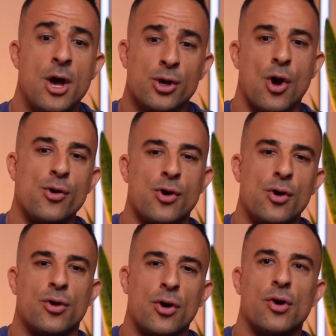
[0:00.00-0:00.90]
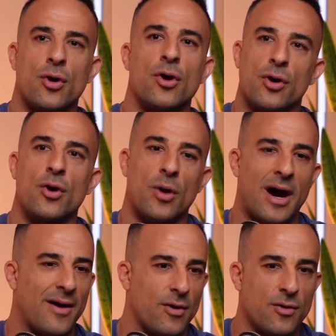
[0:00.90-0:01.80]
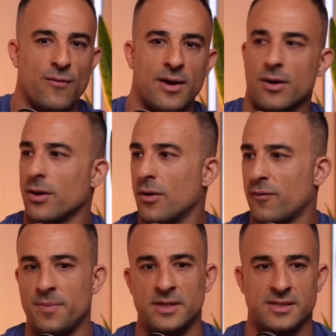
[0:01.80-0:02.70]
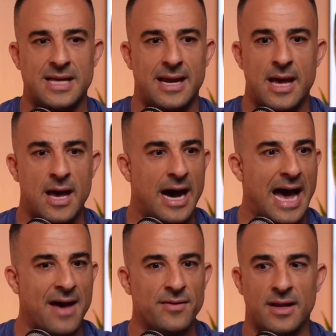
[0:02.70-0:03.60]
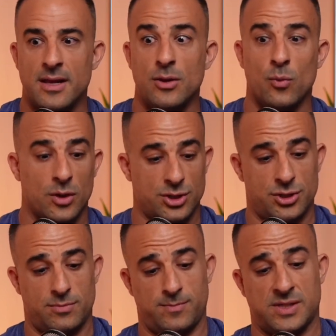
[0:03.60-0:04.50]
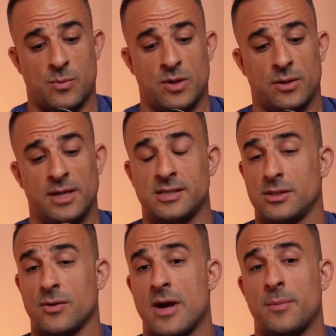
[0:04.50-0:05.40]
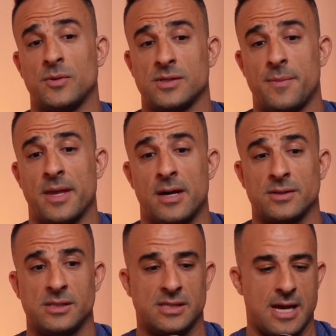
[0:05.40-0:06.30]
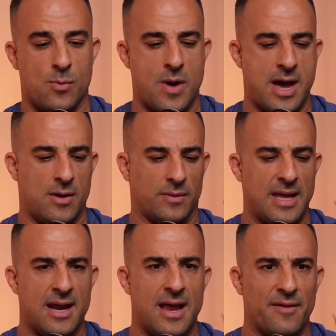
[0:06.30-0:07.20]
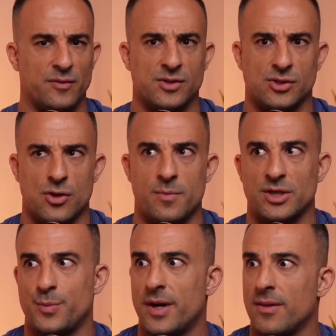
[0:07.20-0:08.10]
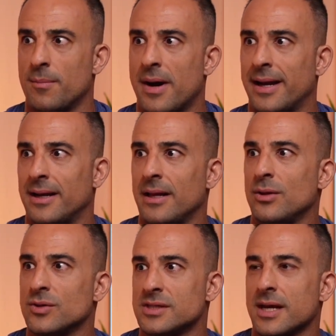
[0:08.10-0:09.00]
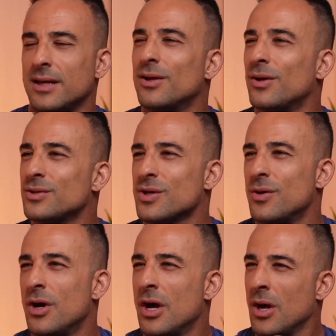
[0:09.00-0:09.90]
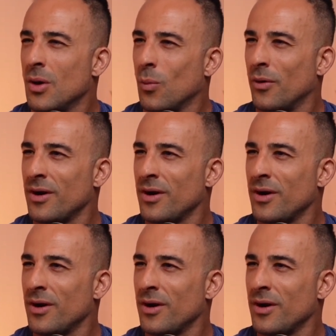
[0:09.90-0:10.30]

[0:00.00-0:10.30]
go. I got to run. I got to go from this to that. I haven't. And then you watch someone on Instagram or something else and it's like, wow, their life is so much better than mine. And then you're stuck, you know, so we're